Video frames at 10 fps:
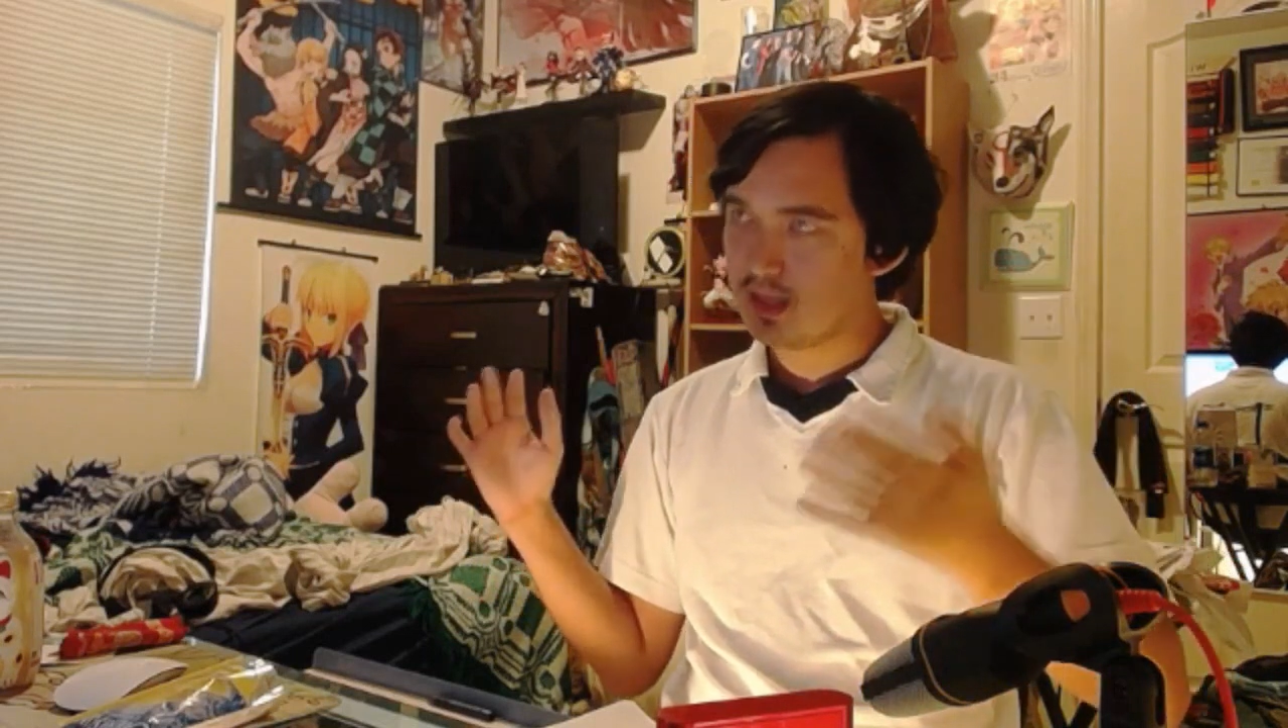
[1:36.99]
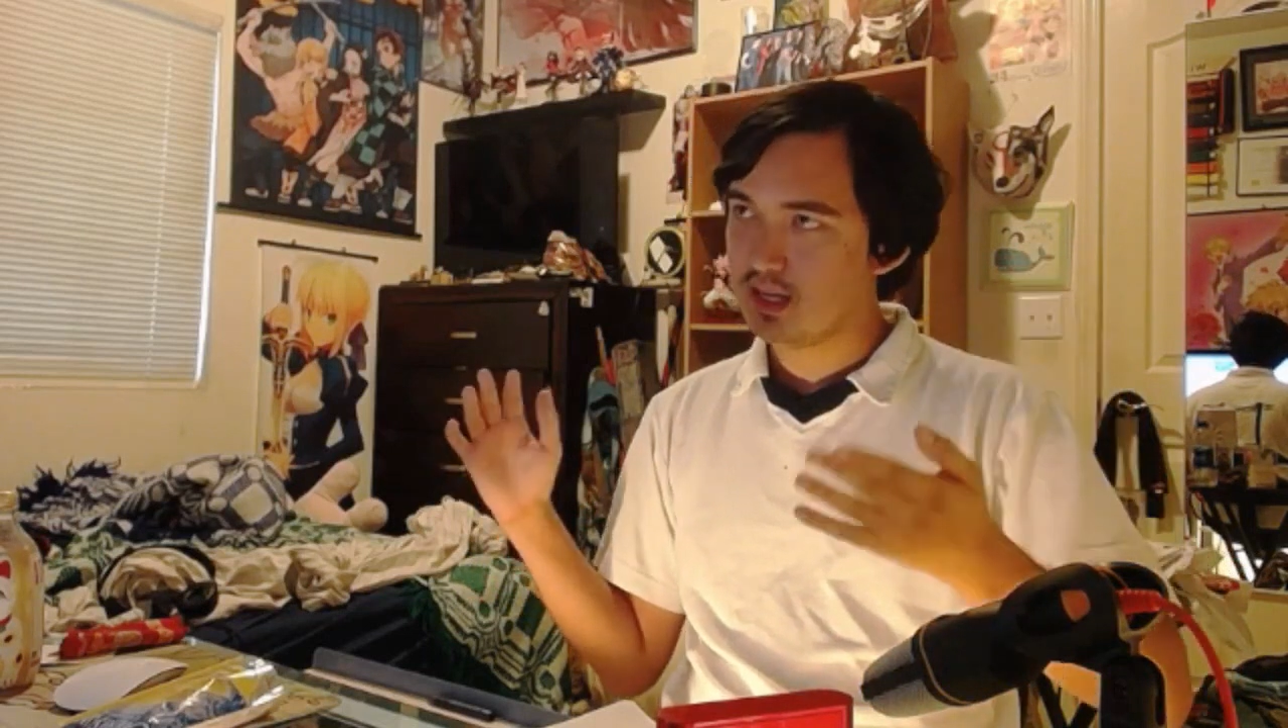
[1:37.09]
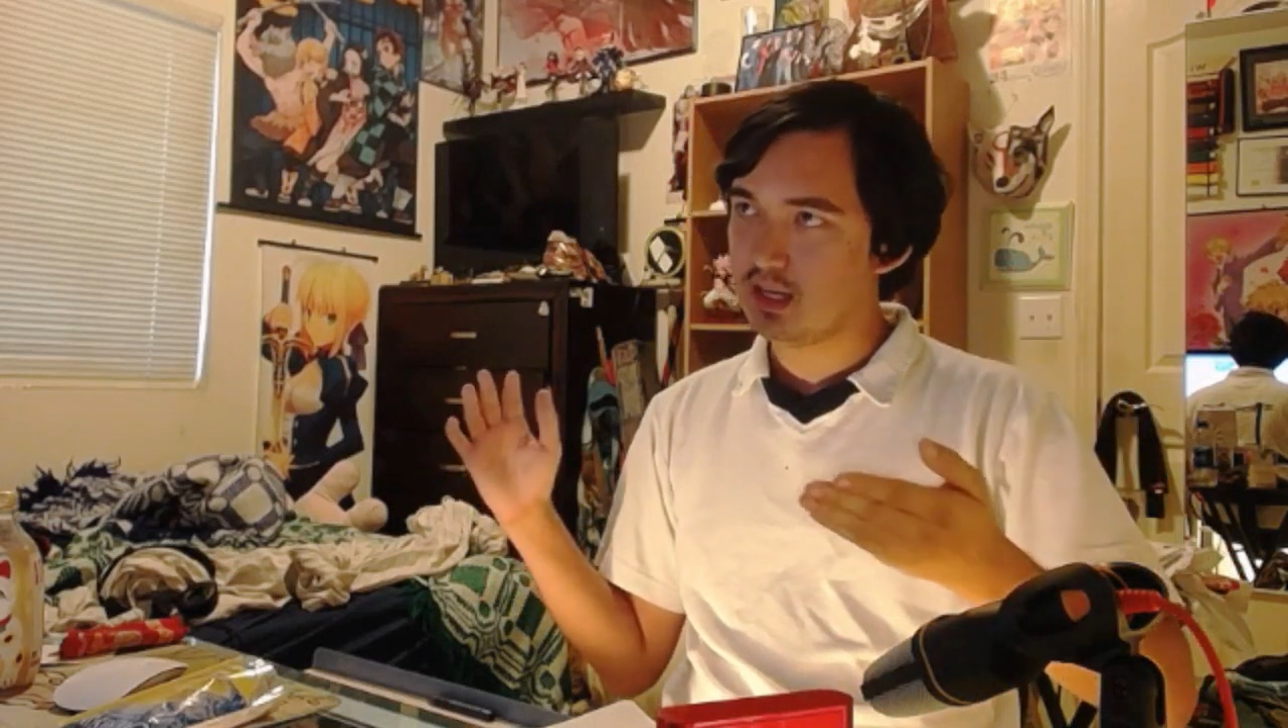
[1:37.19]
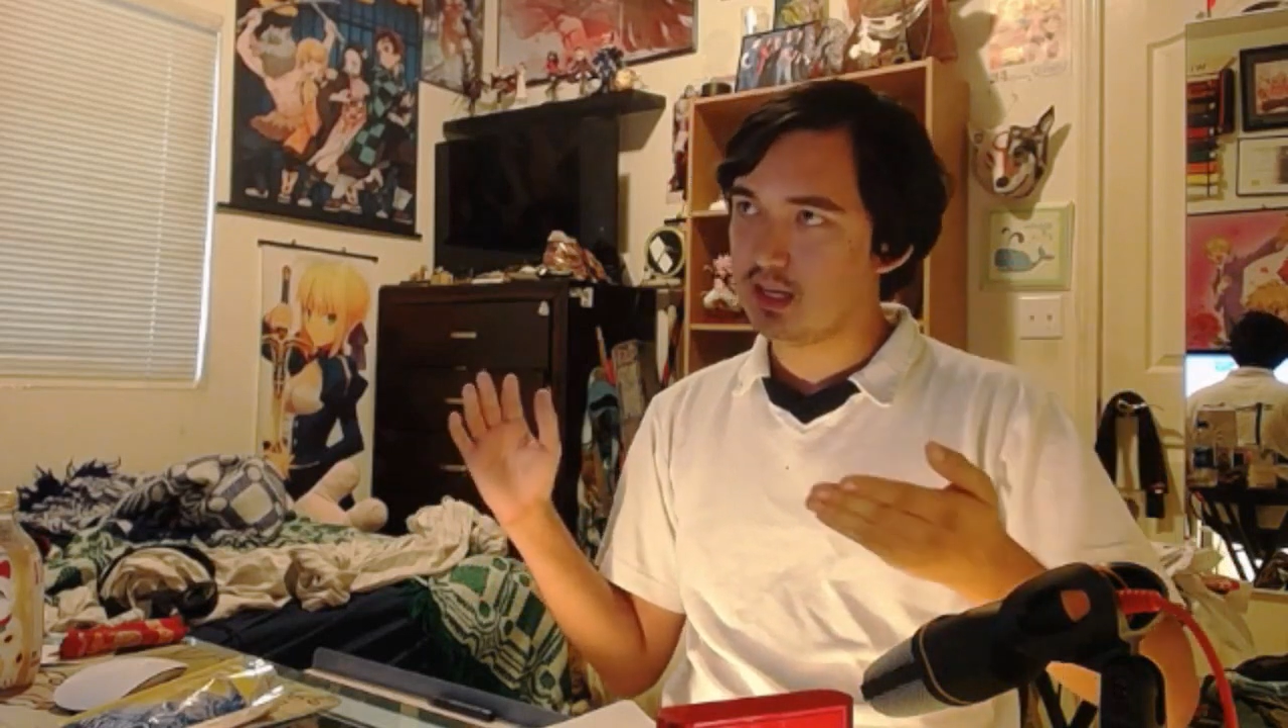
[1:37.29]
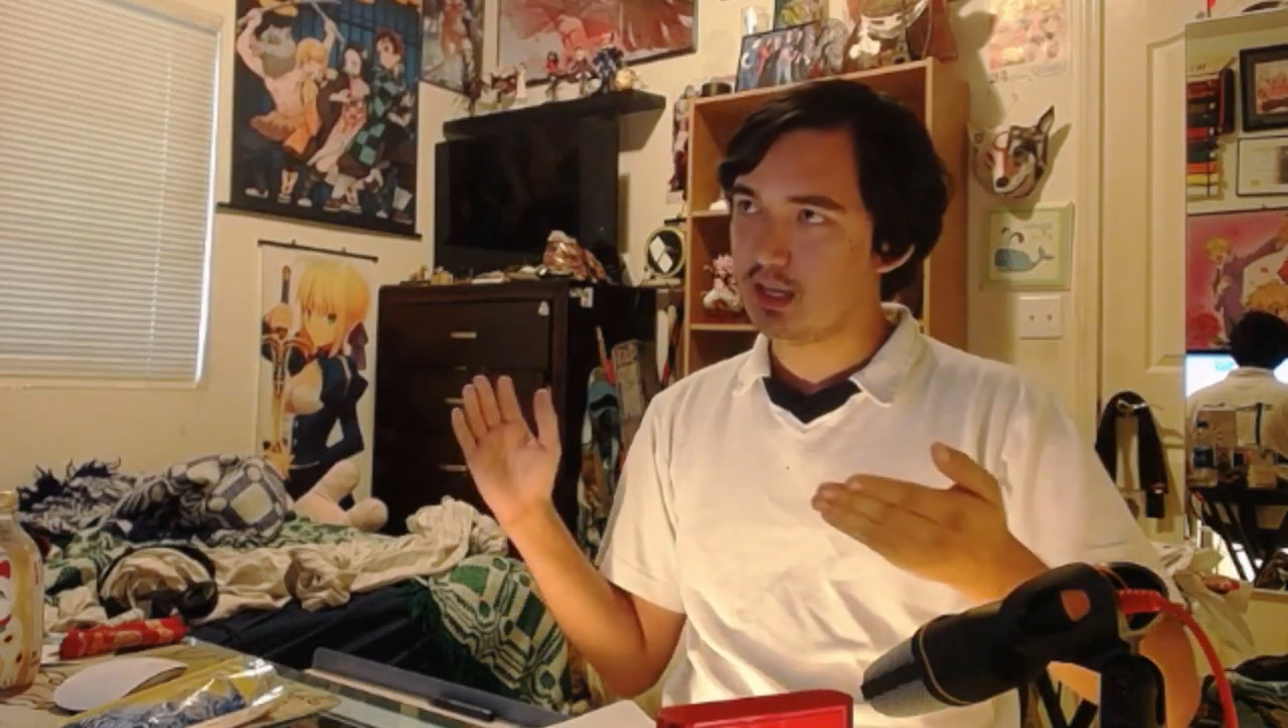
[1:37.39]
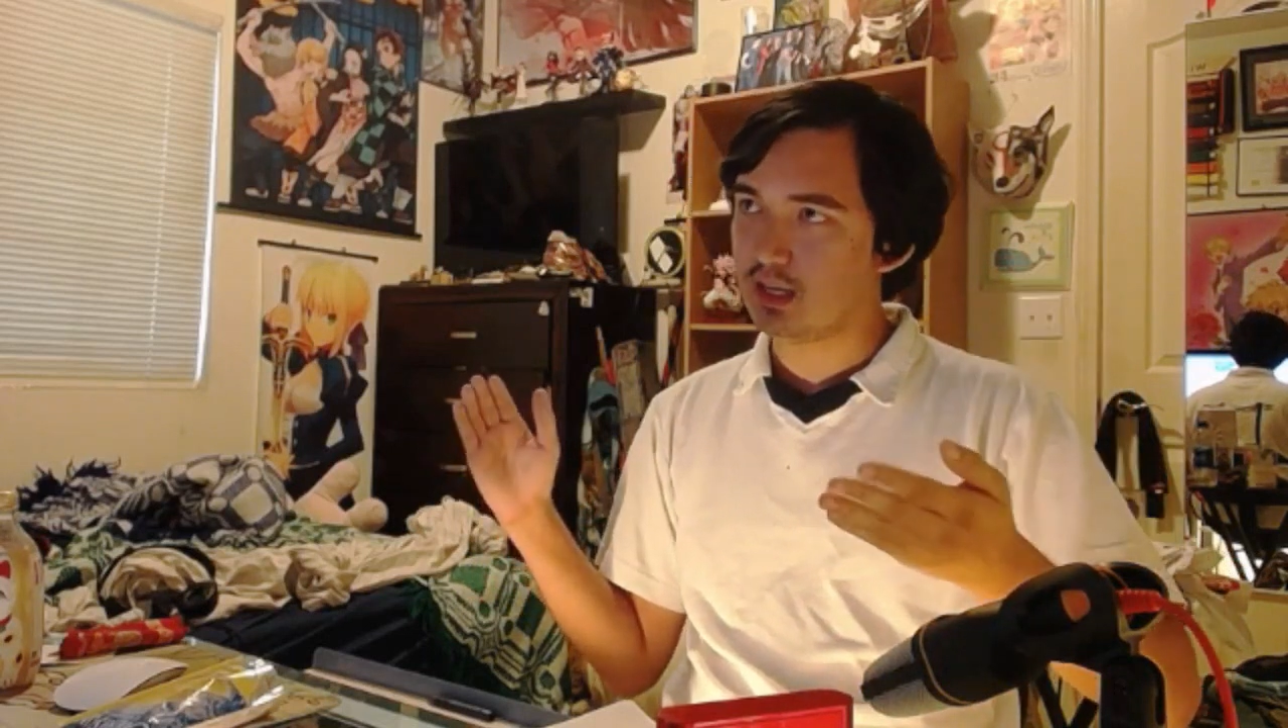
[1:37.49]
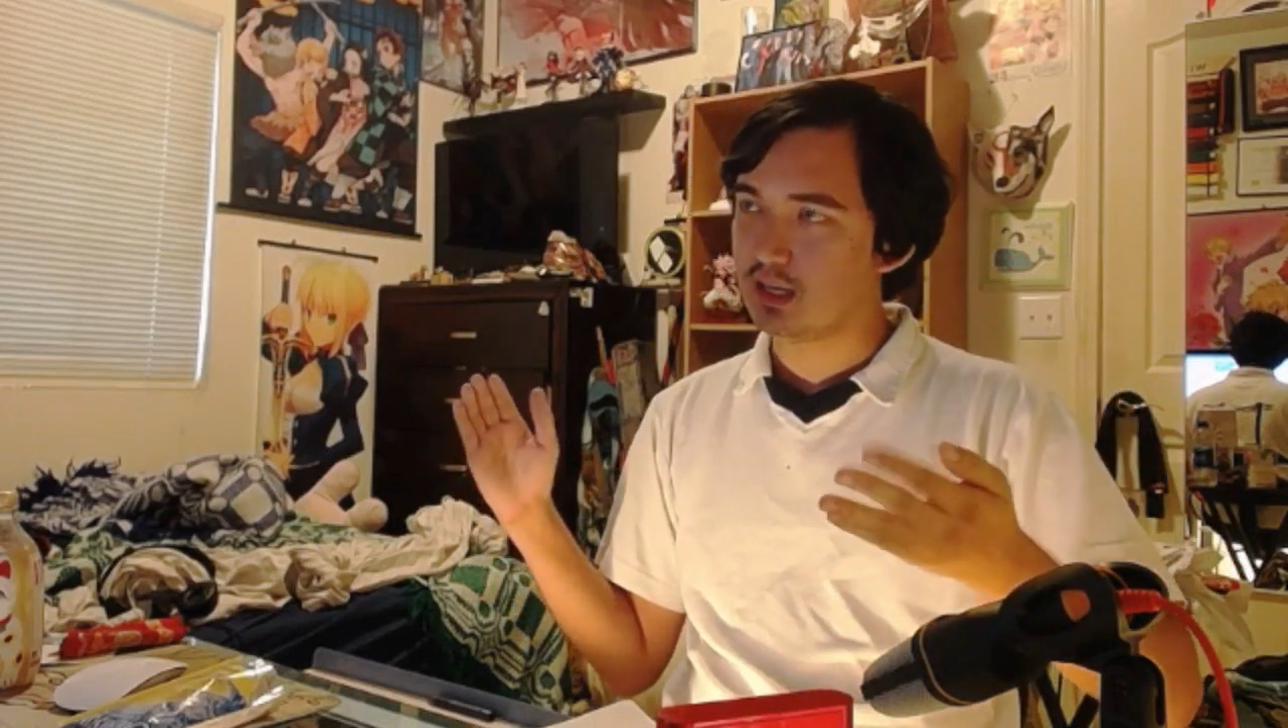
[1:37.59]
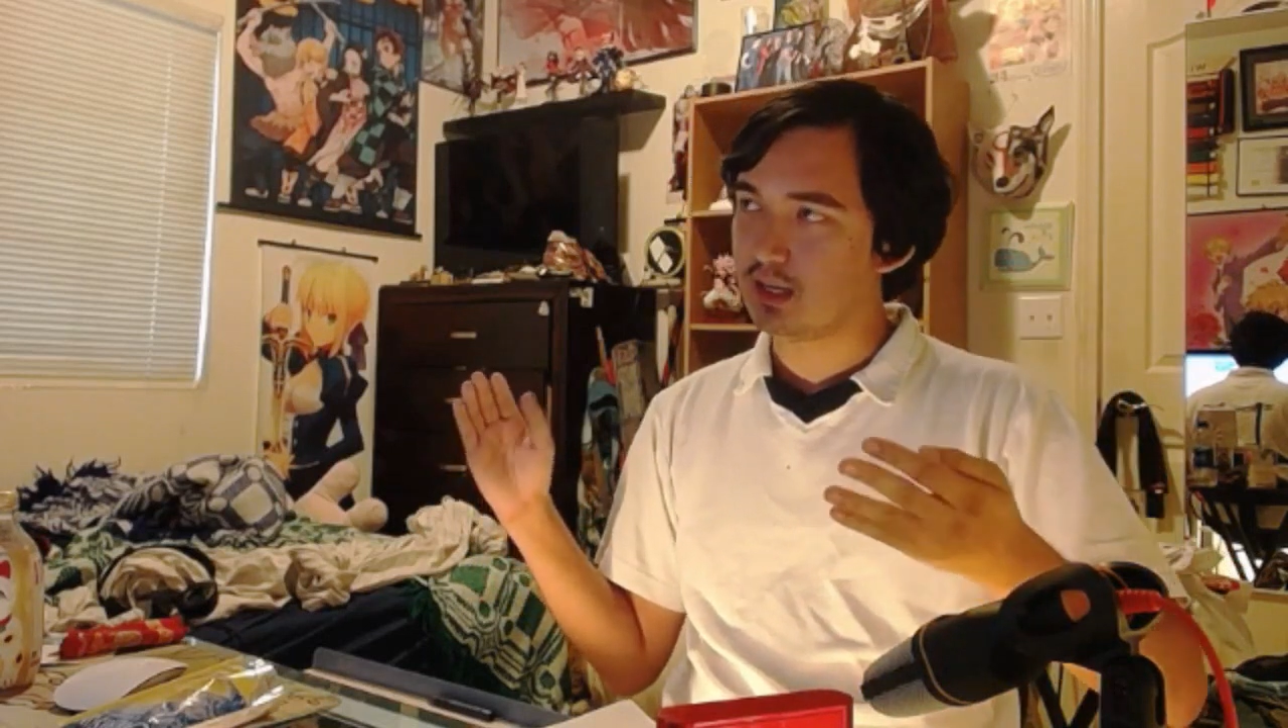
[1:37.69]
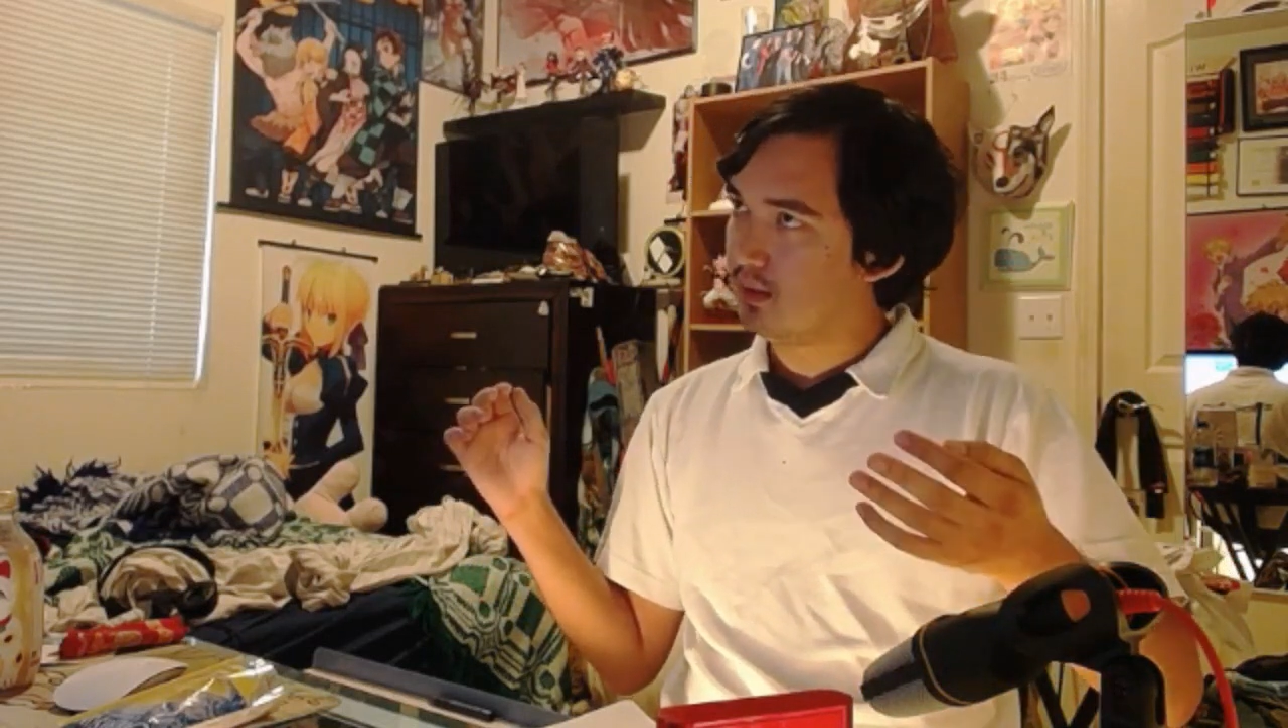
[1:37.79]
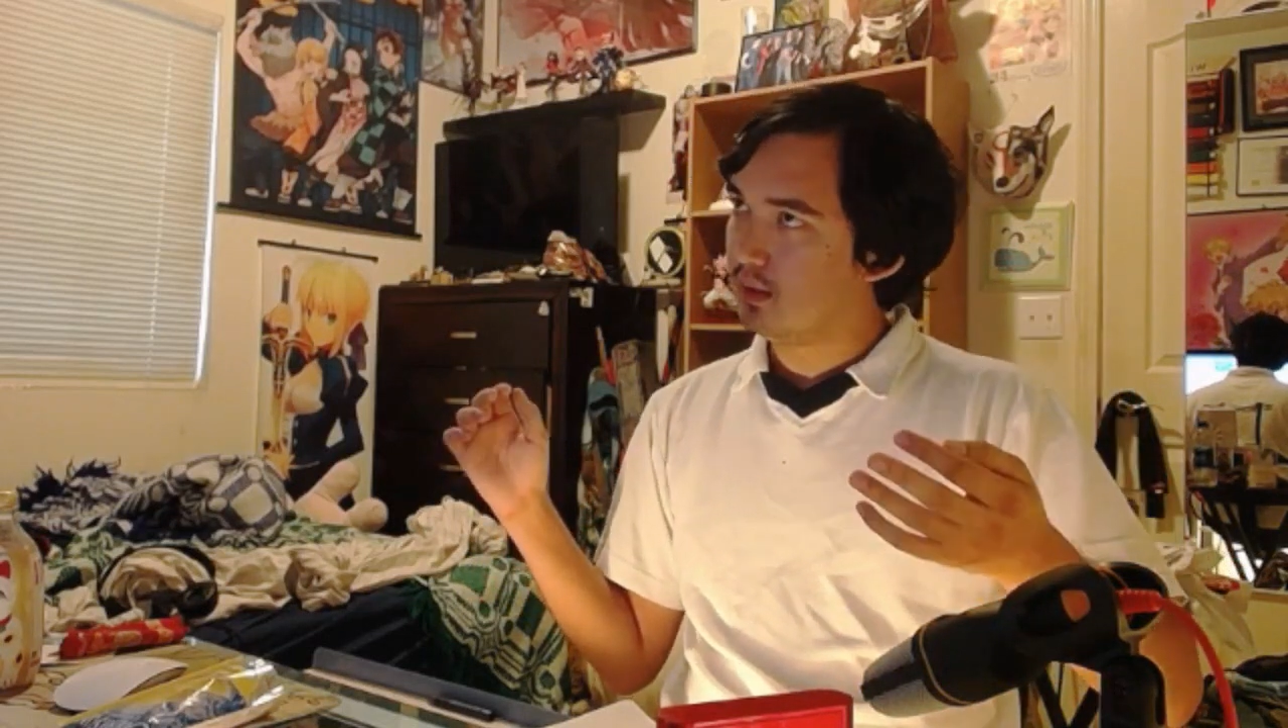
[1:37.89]
he
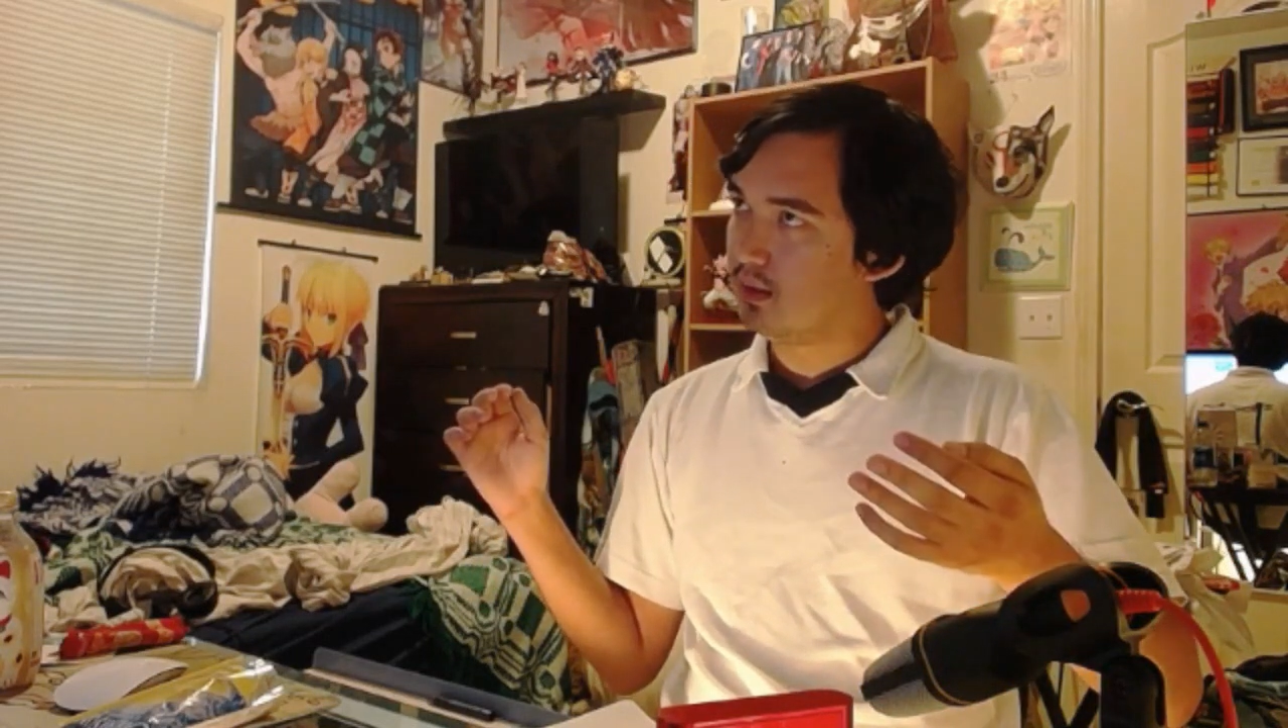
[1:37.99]
can